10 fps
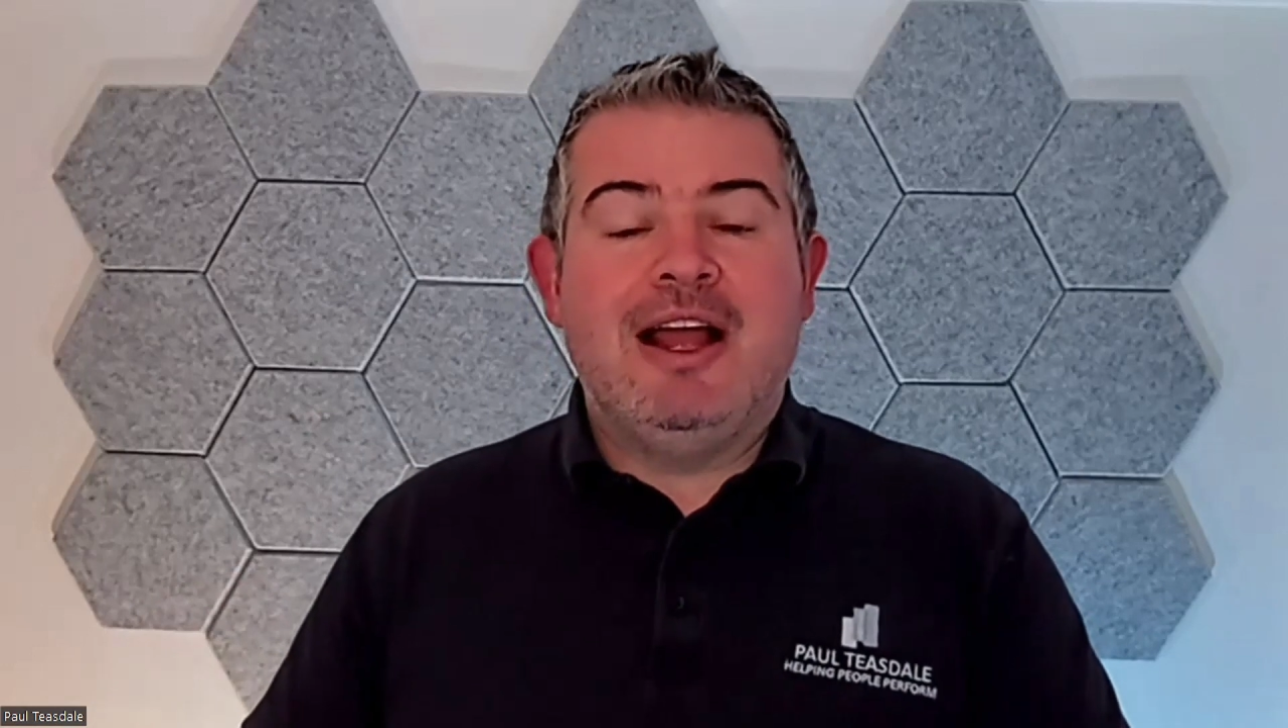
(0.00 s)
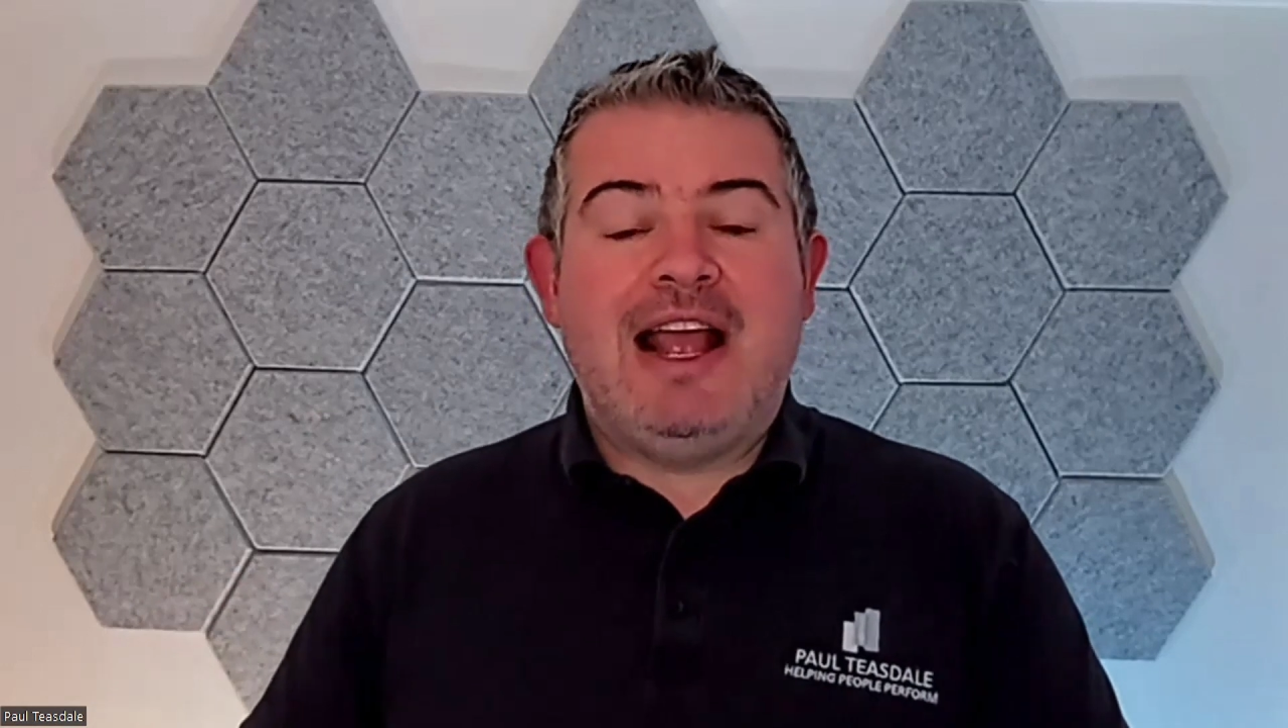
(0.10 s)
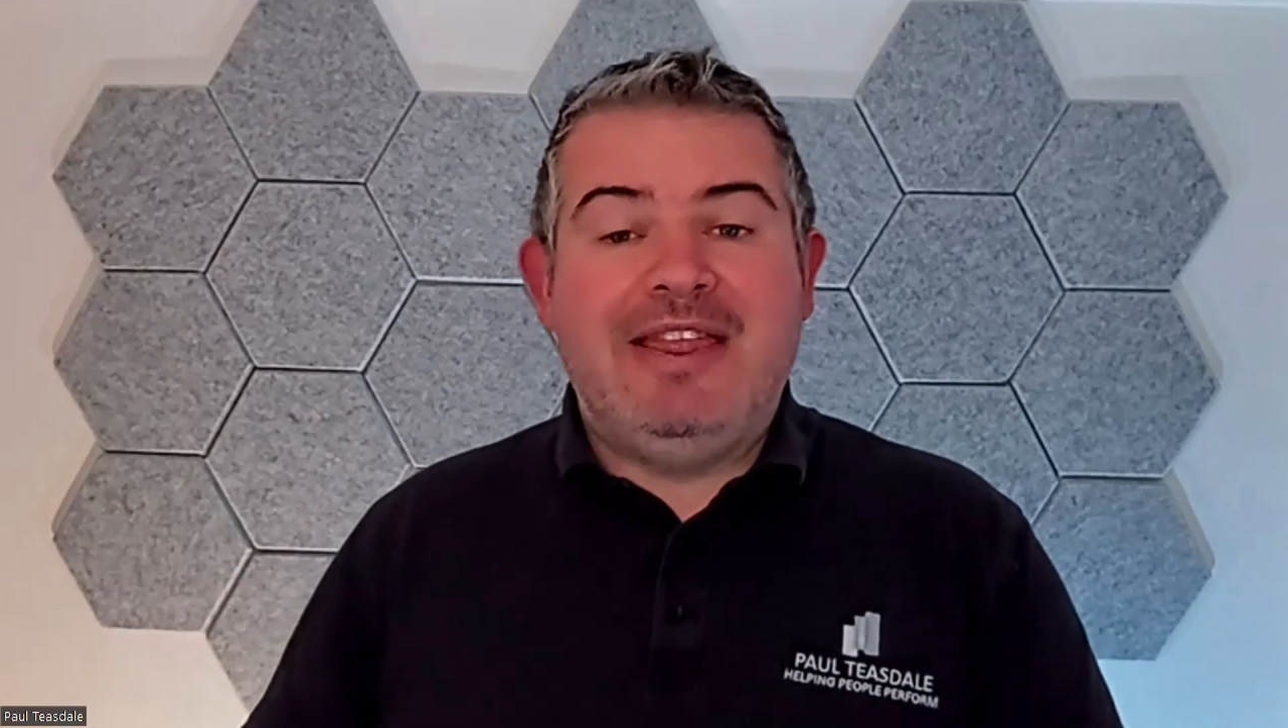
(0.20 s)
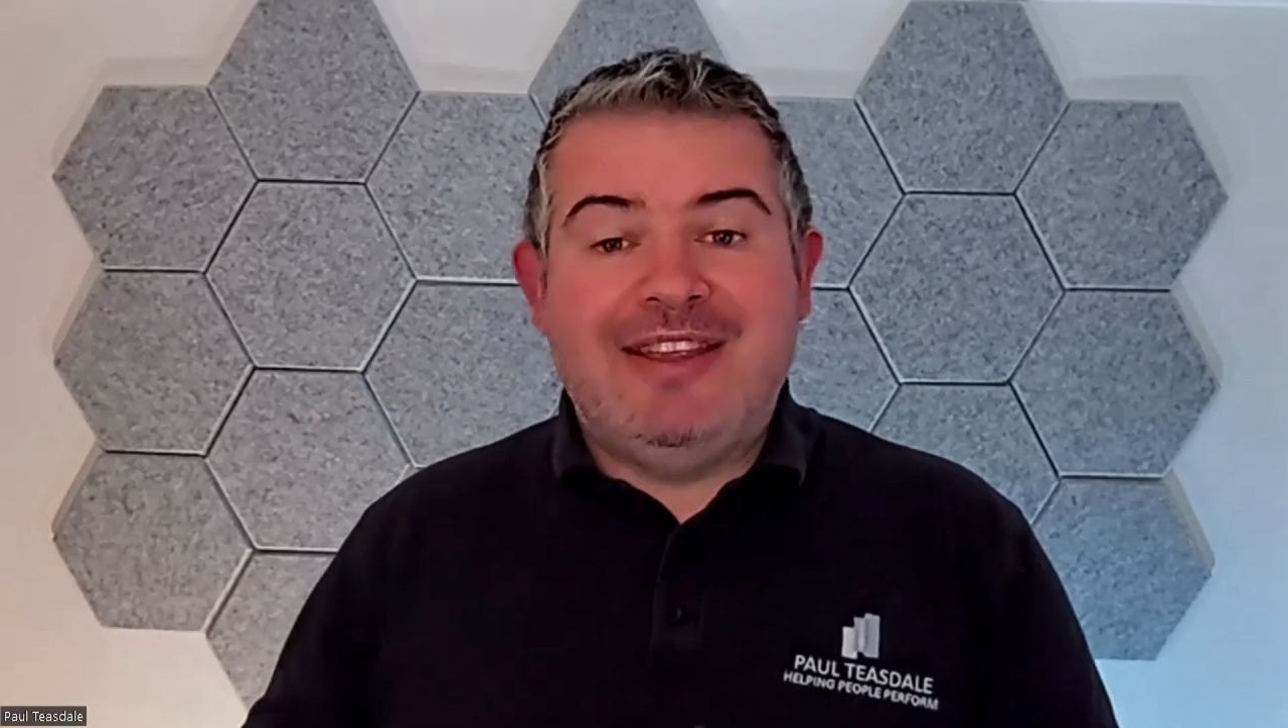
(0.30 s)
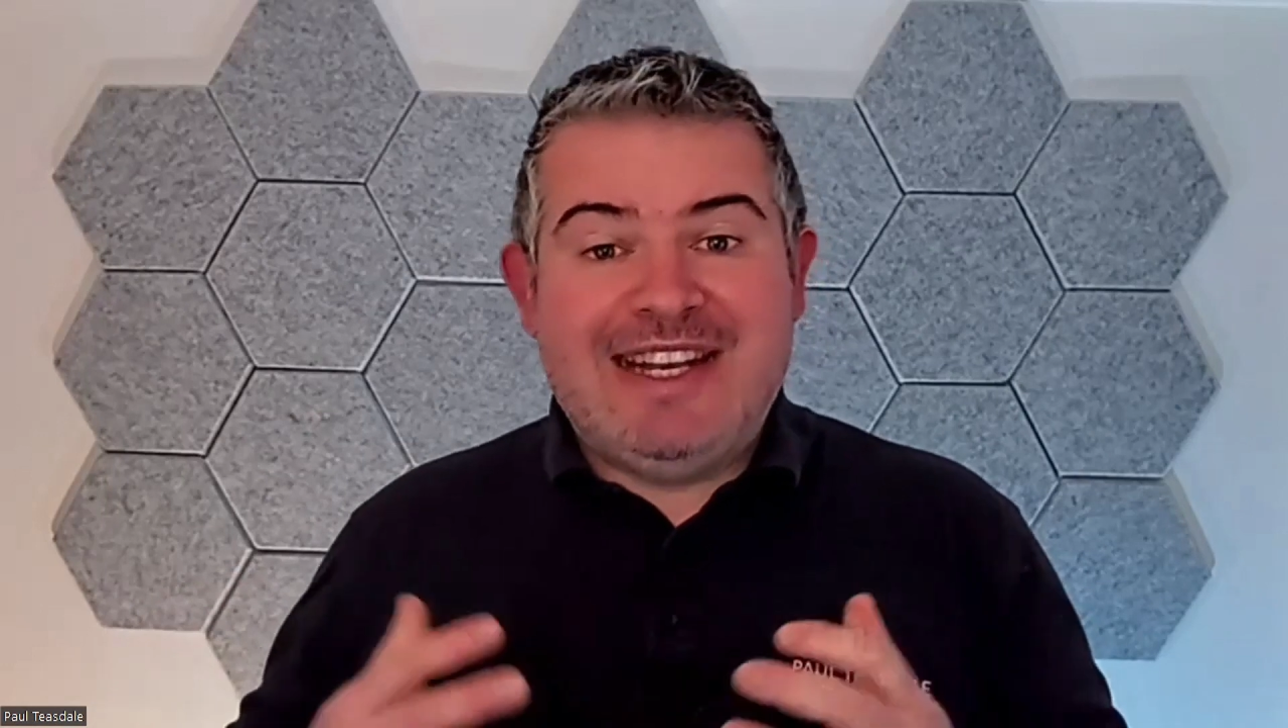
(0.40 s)

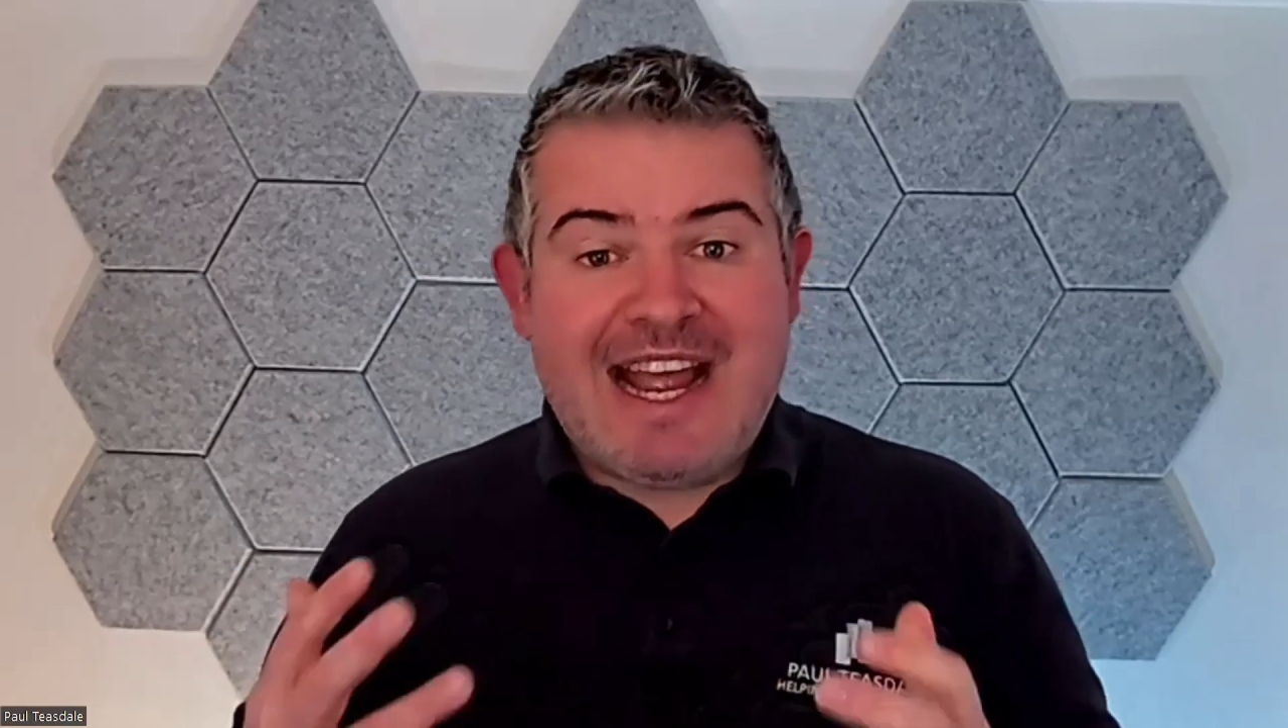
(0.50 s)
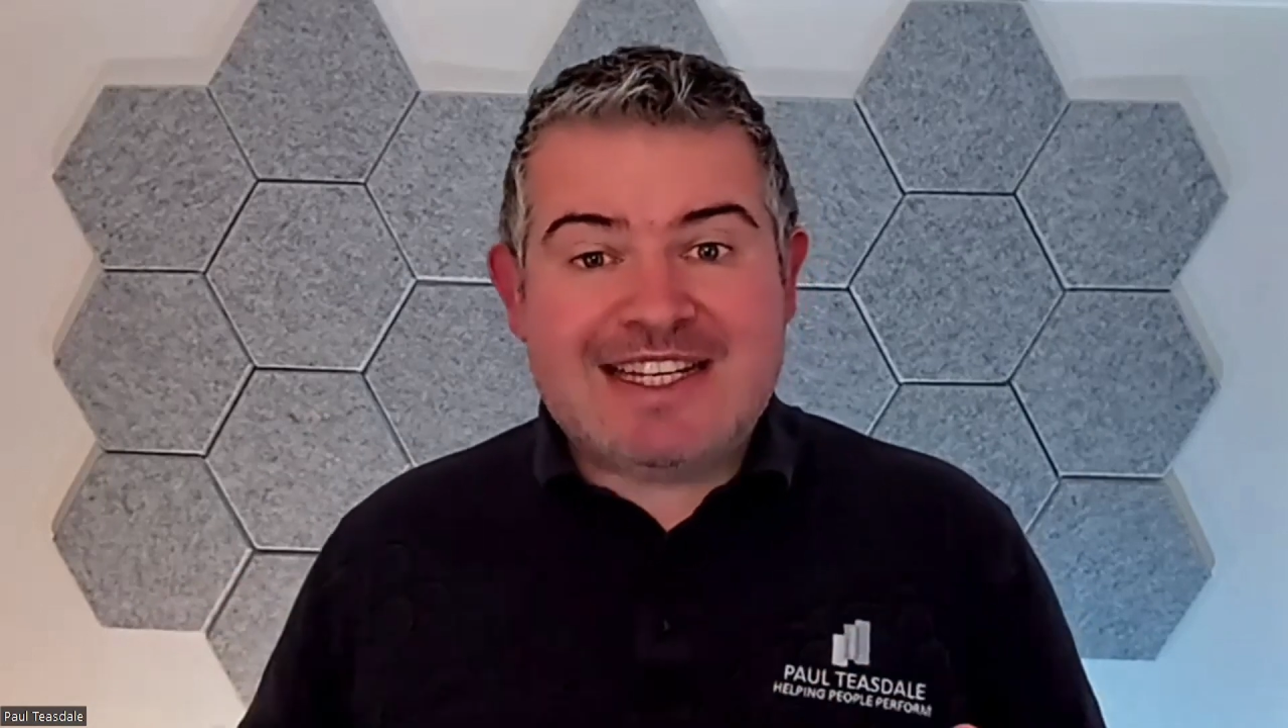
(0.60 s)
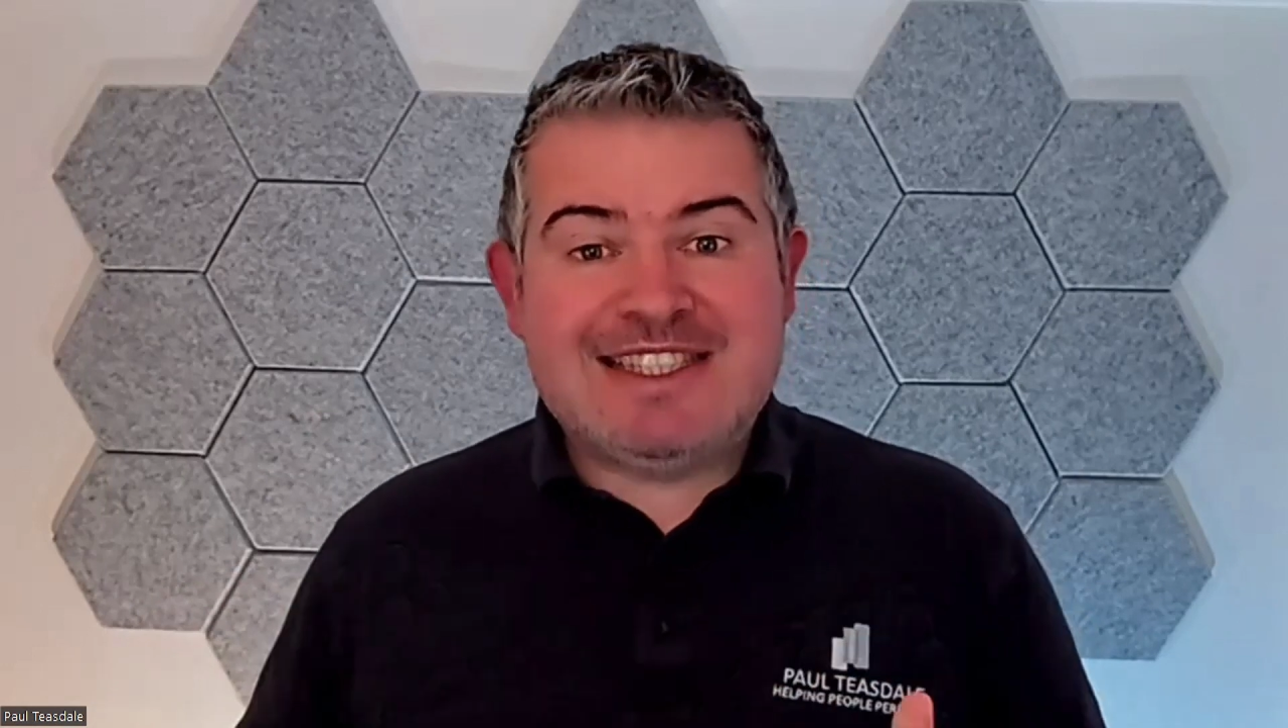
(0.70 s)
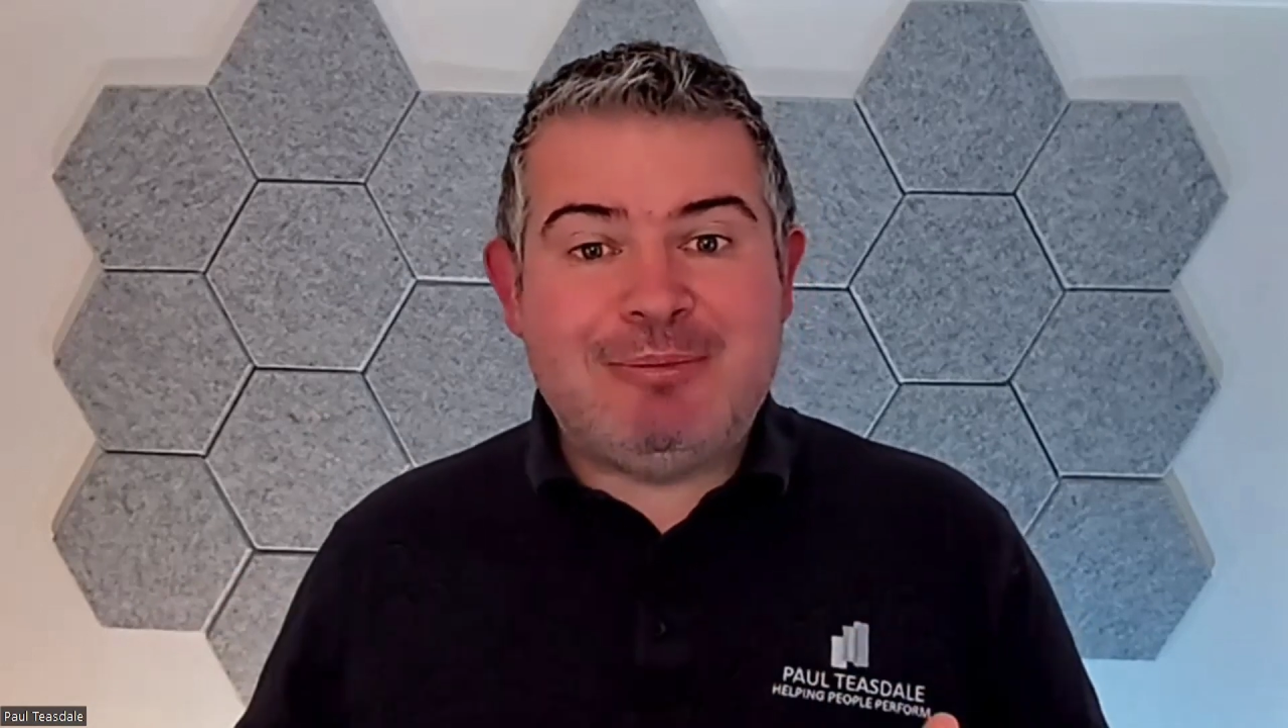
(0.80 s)
In the next